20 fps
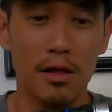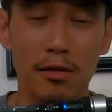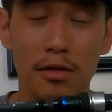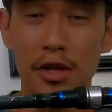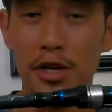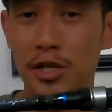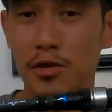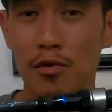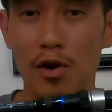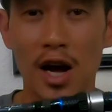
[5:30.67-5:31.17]

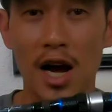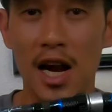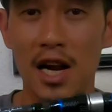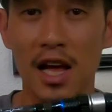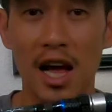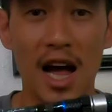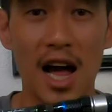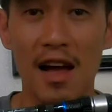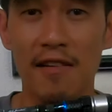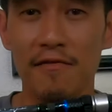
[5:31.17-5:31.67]
This rod,
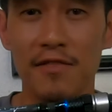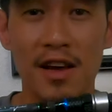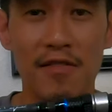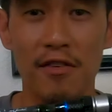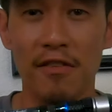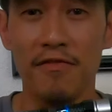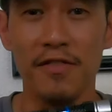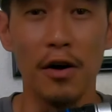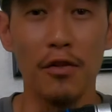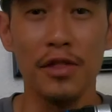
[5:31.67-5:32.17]
I've
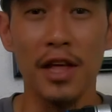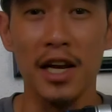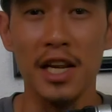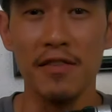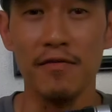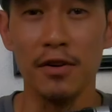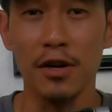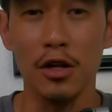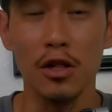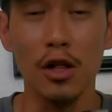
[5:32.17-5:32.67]
never felt that
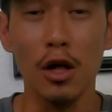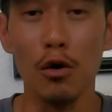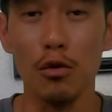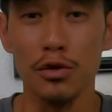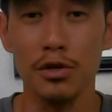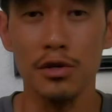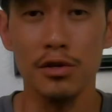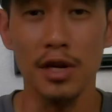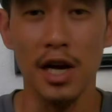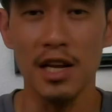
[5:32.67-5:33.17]
even
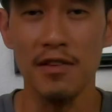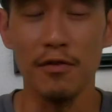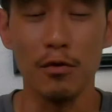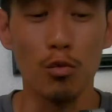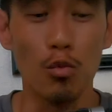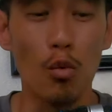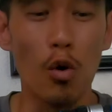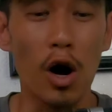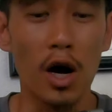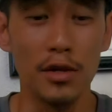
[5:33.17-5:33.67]
close, not
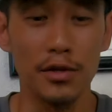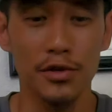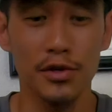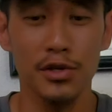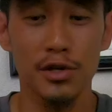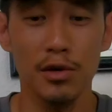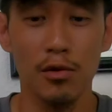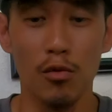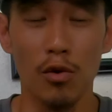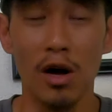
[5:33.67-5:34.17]
even
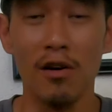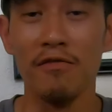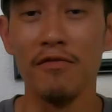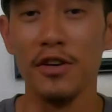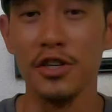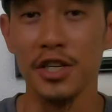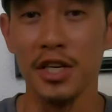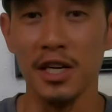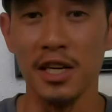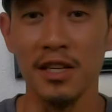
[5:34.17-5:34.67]
once, while
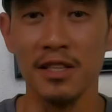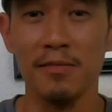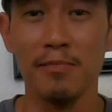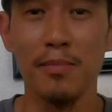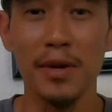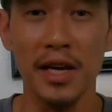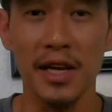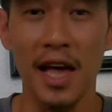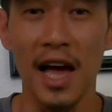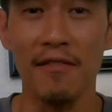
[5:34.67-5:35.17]
fishing in
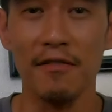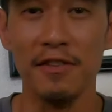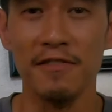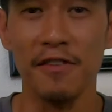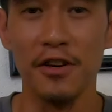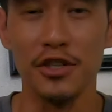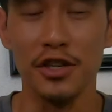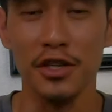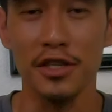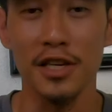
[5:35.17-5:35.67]
big, heavy
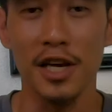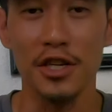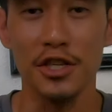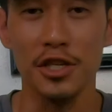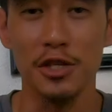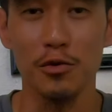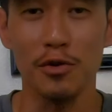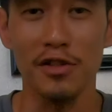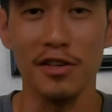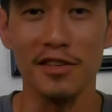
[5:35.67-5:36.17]
fishing
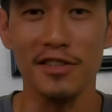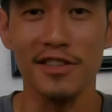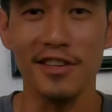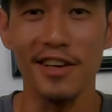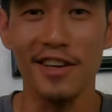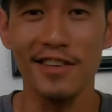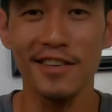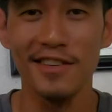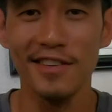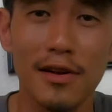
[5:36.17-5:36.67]
sessions with this
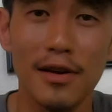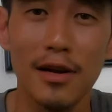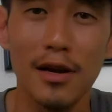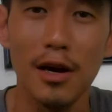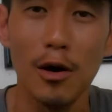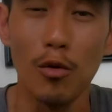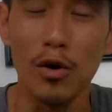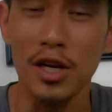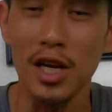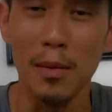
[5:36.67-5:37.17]
thing.
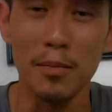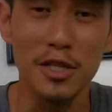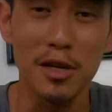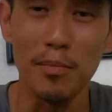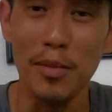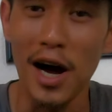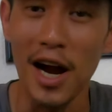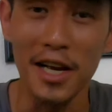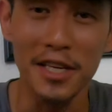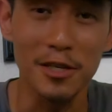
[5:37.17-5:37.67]
When it comes to
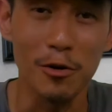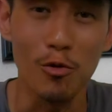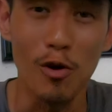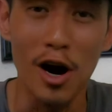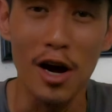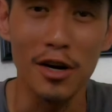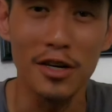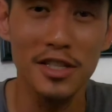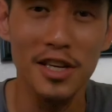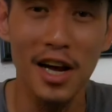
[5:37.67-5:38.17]
bodies of
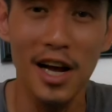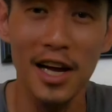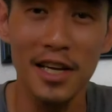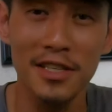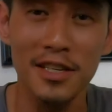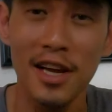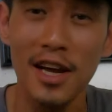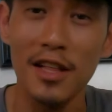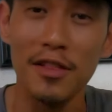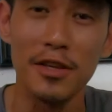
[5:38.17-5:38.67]
waters,
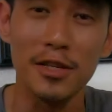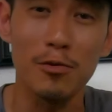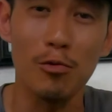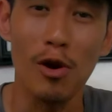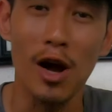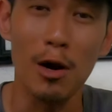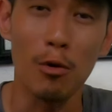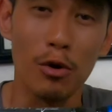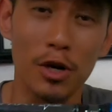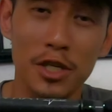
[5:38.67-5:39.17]
guys, this
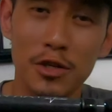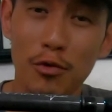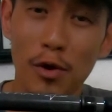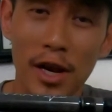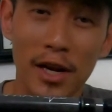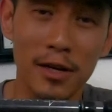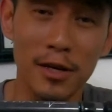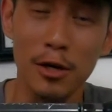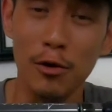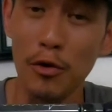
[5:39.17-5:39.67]
rod works
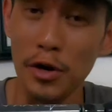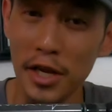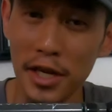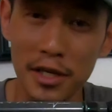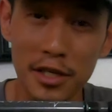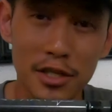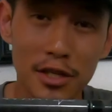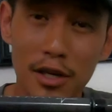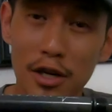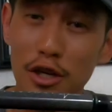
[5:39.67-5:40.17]
great in
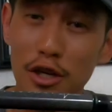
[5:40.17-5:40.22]
creeks,